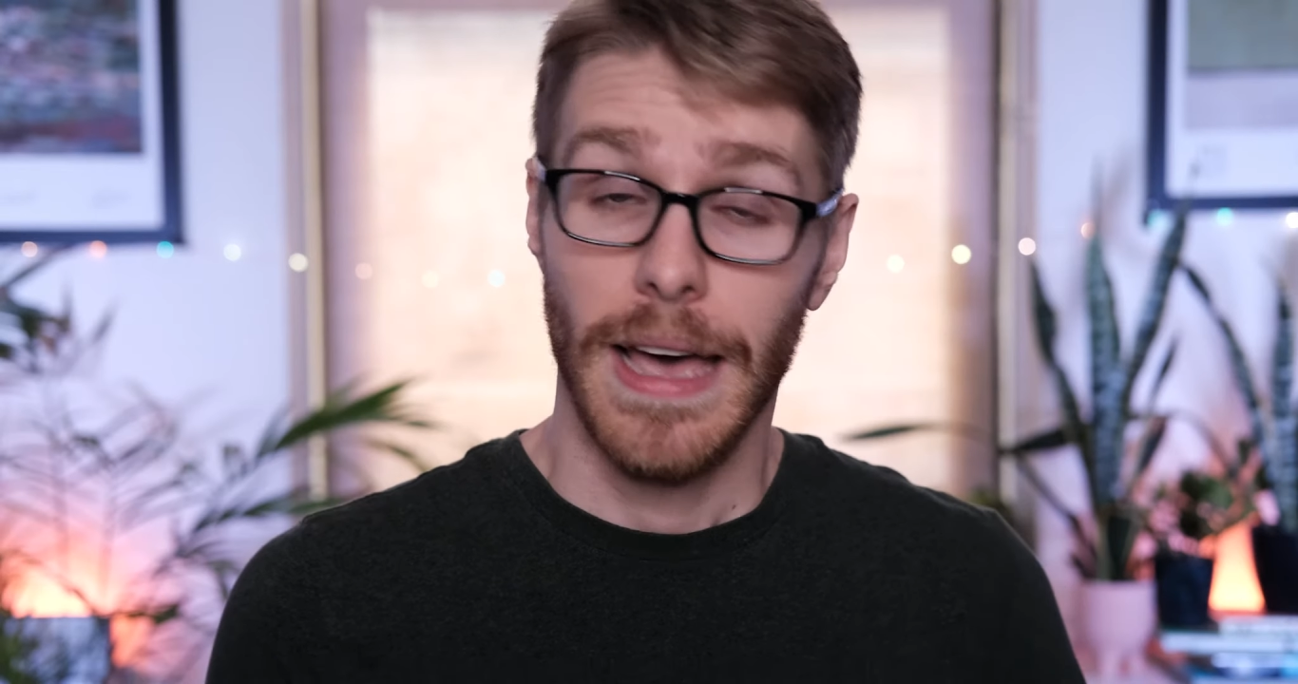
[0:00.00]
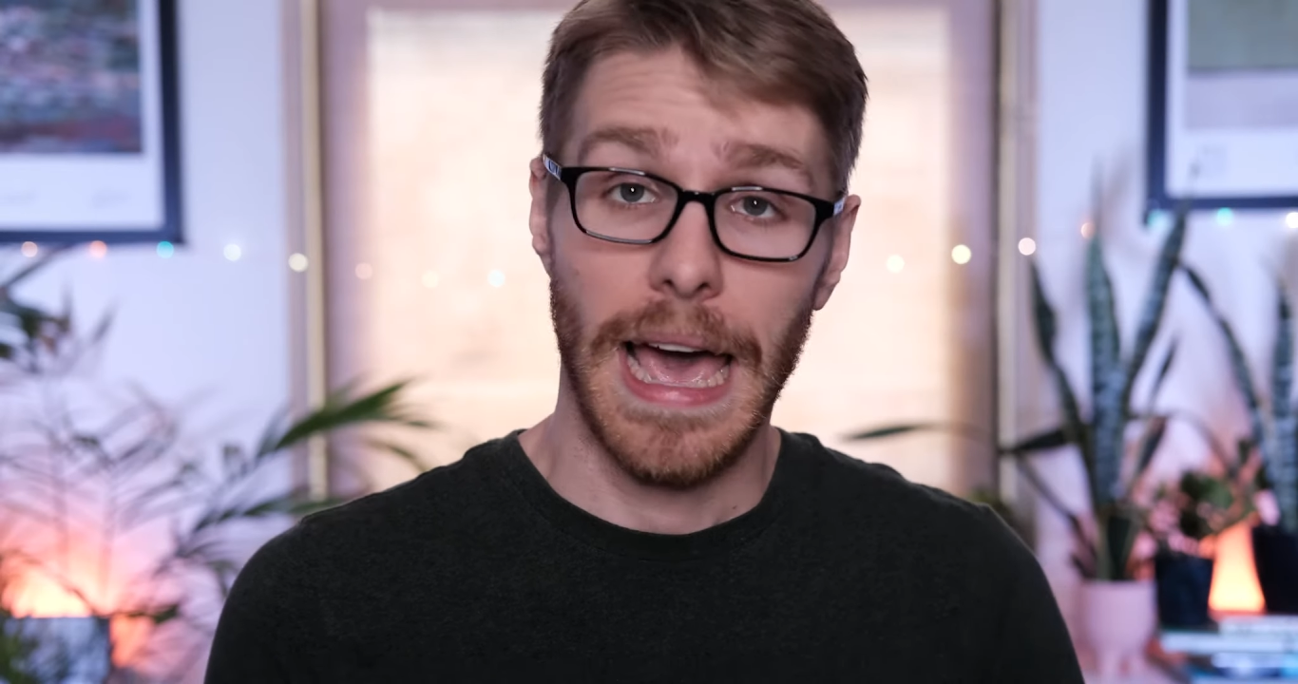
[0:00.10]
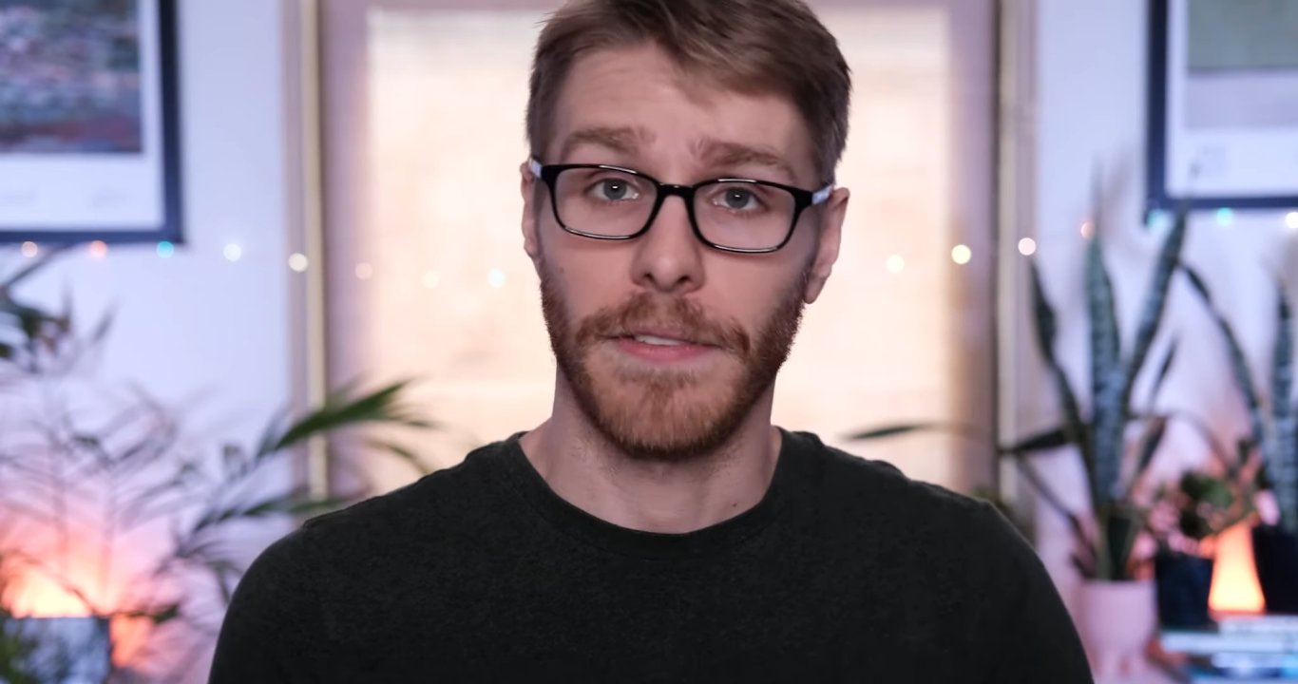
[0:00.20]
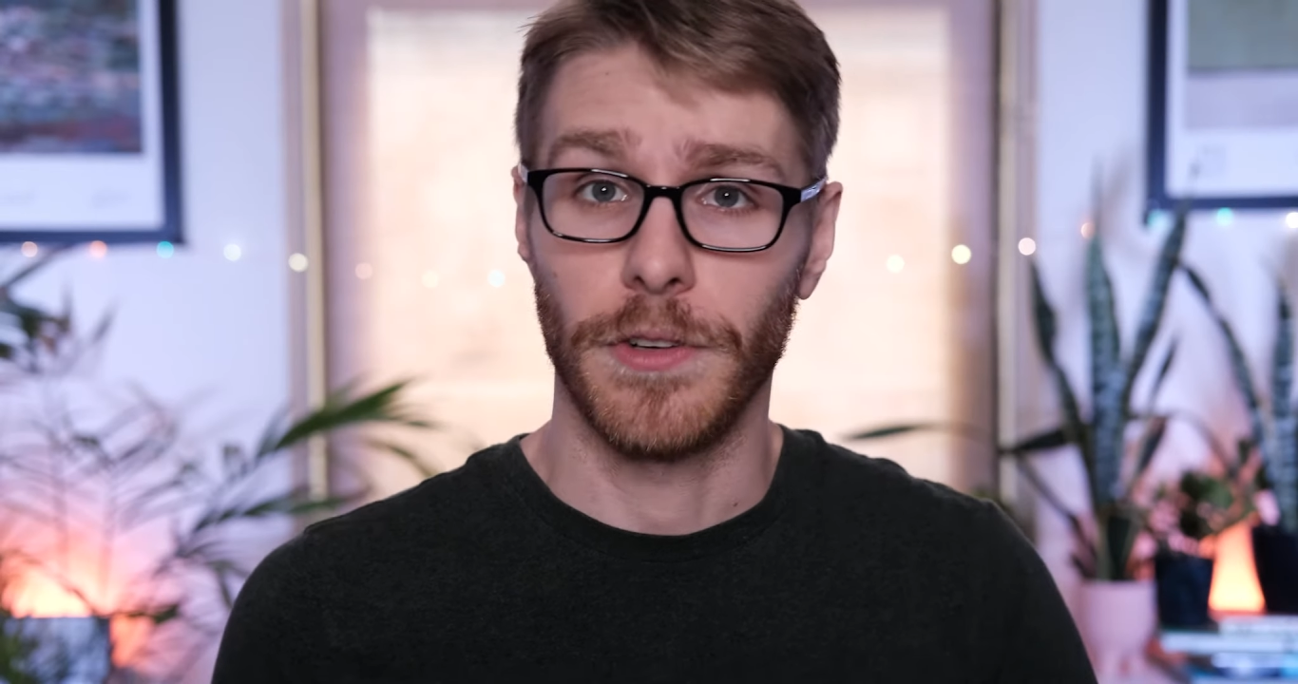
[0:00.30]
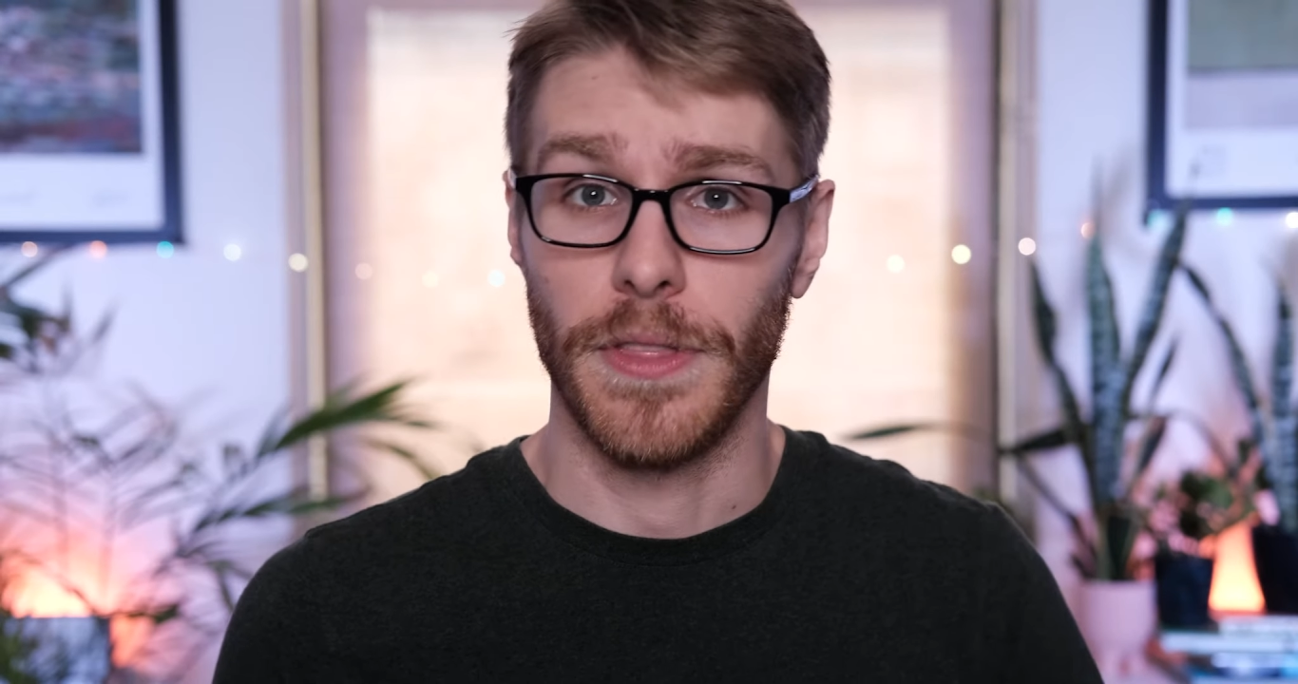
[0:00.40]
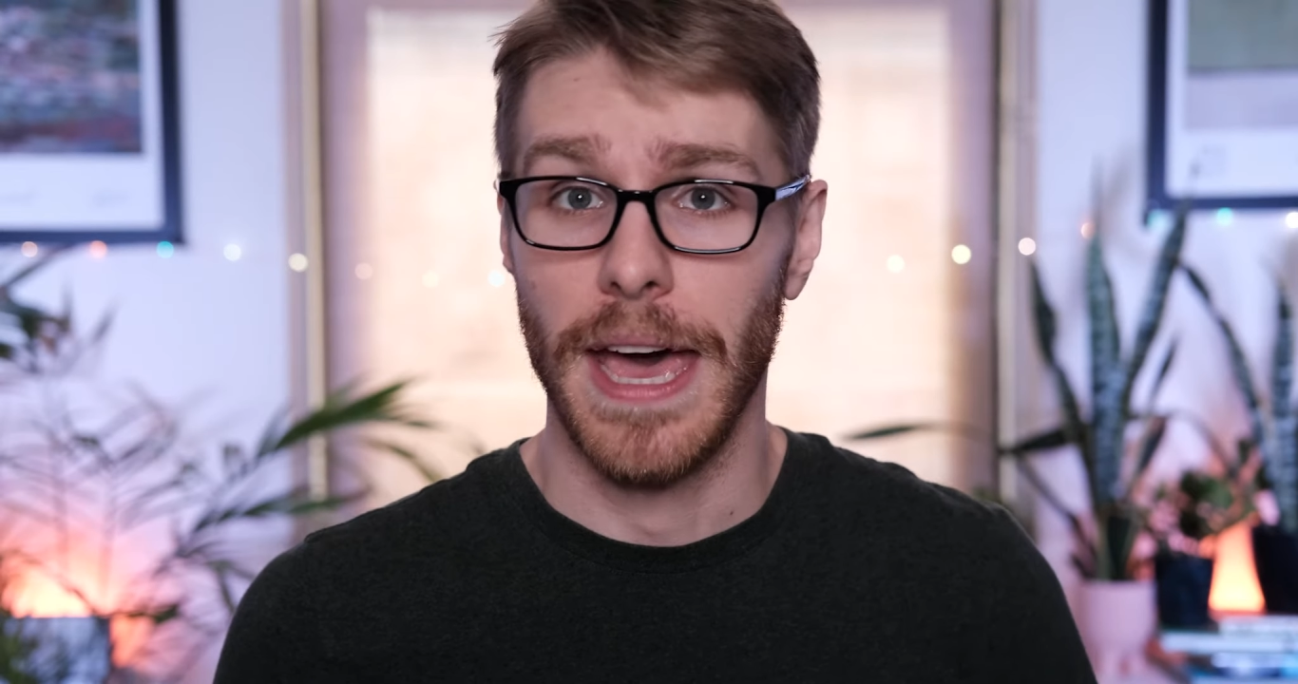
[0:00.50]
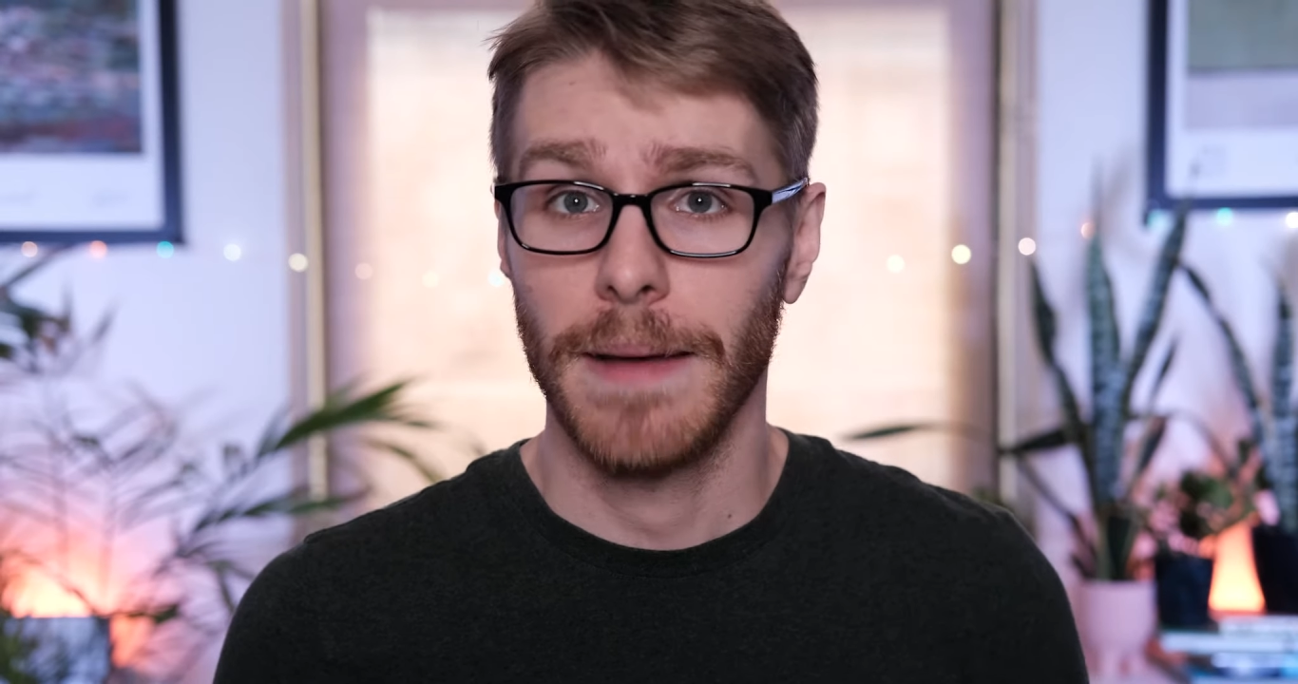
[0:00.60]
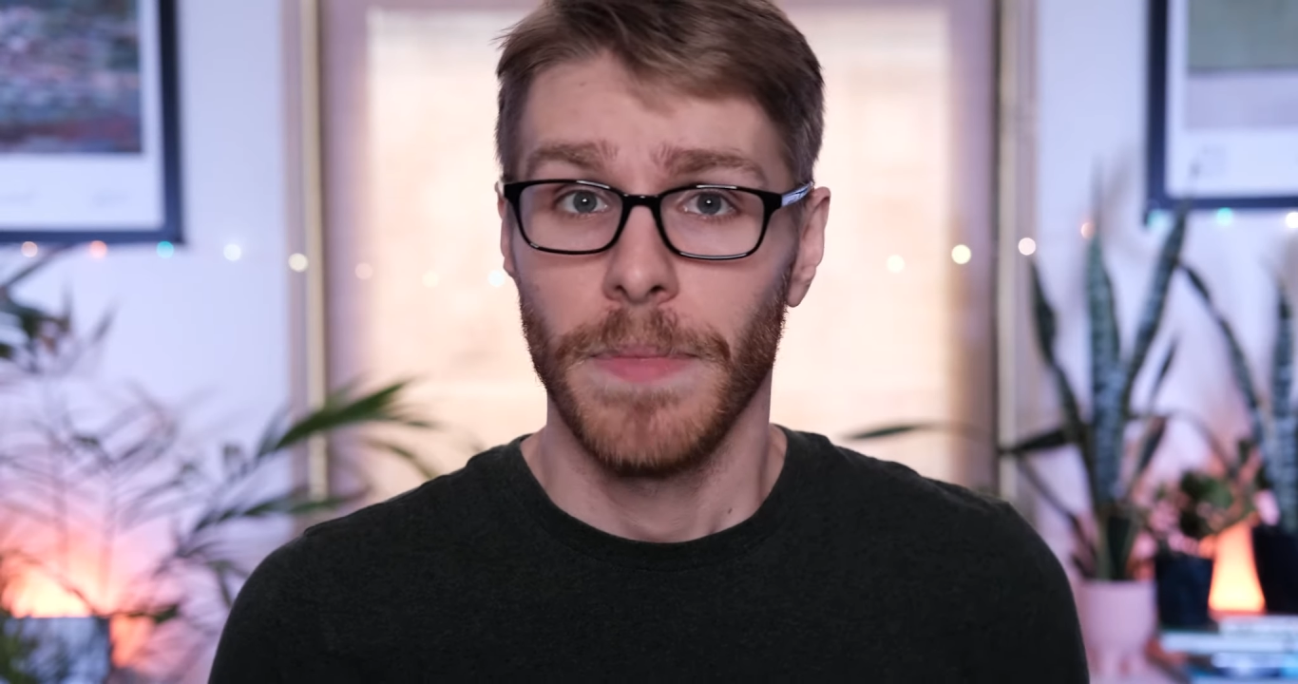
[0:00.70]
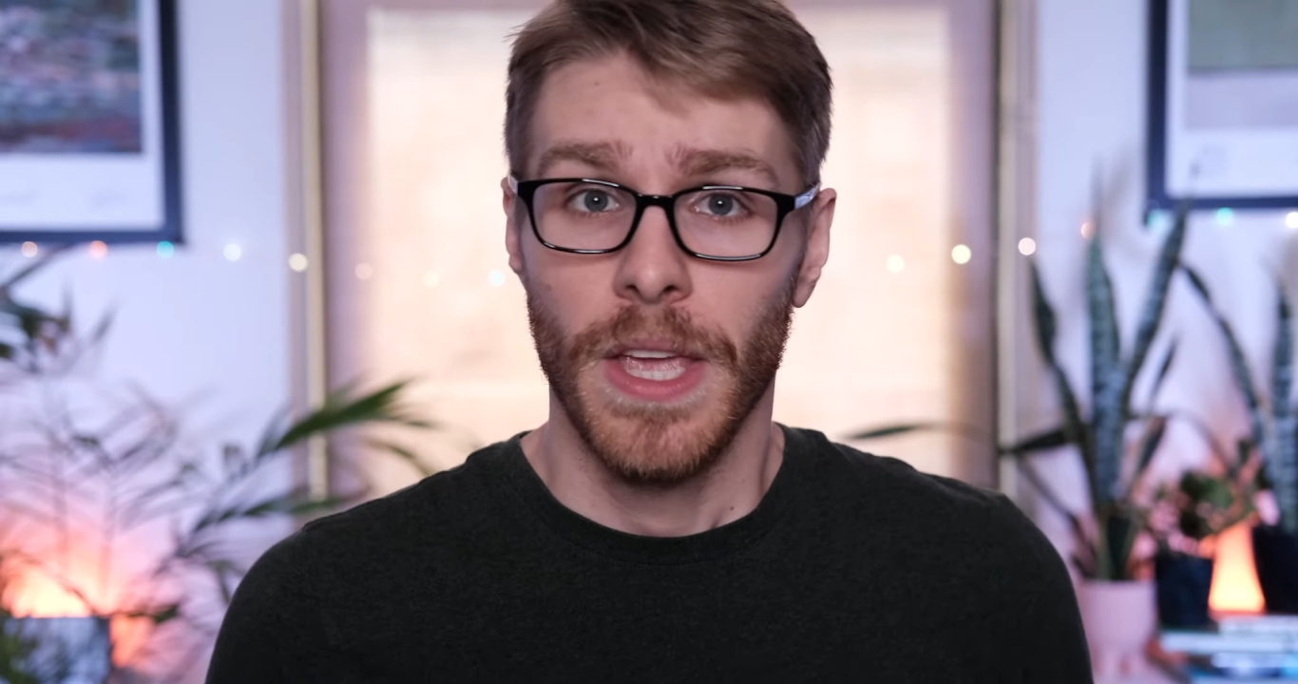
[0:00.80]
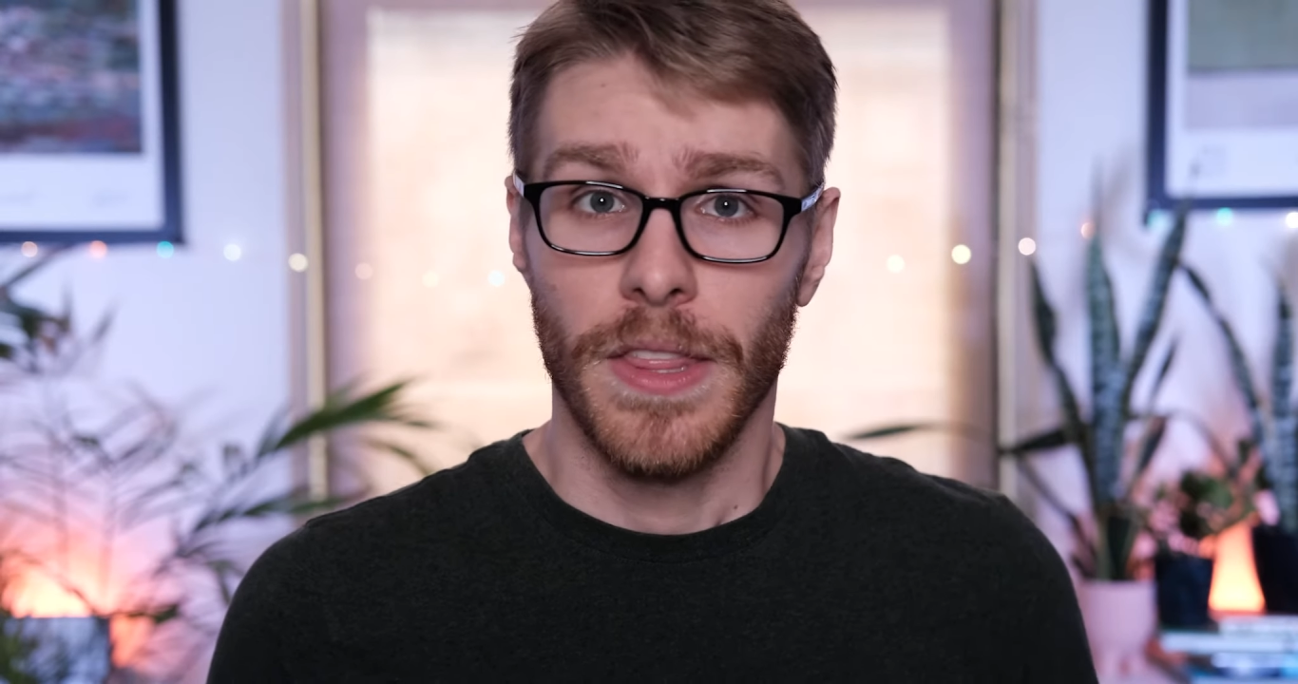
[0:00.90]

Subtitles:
After that,